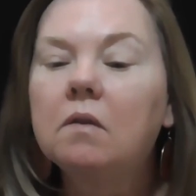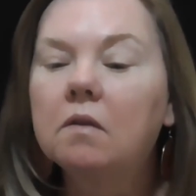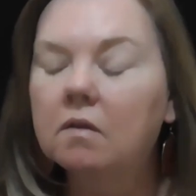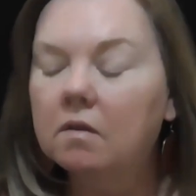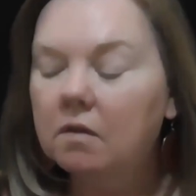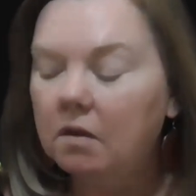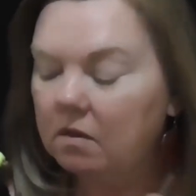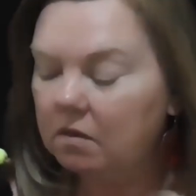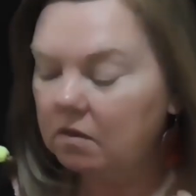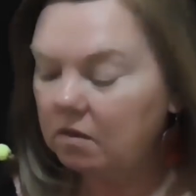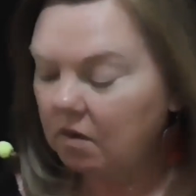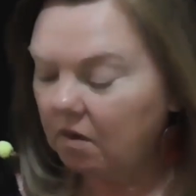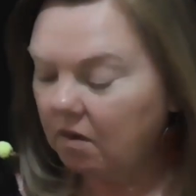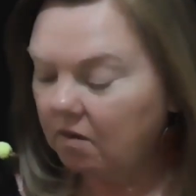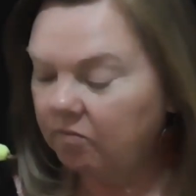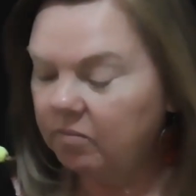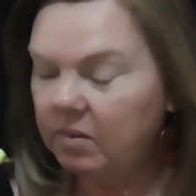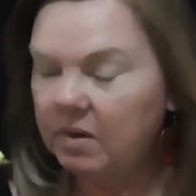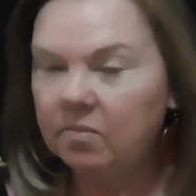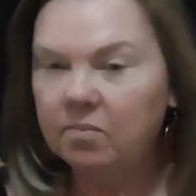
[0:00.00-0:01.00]
So
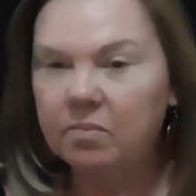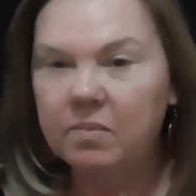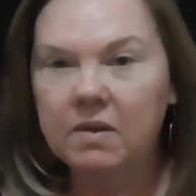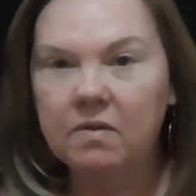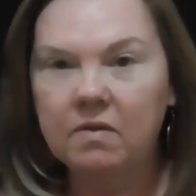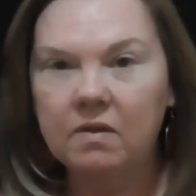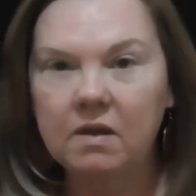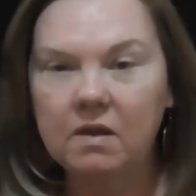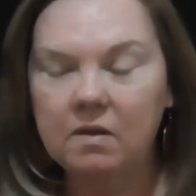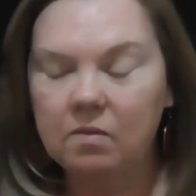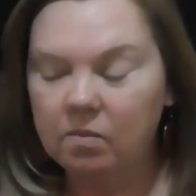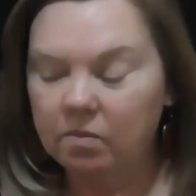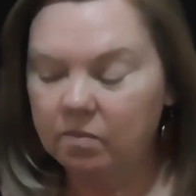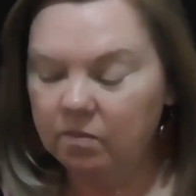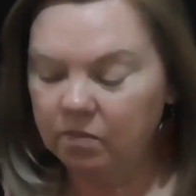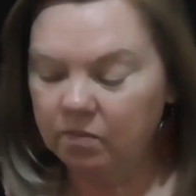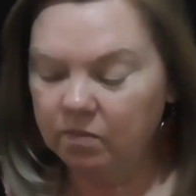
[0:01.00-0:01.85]
I've been busy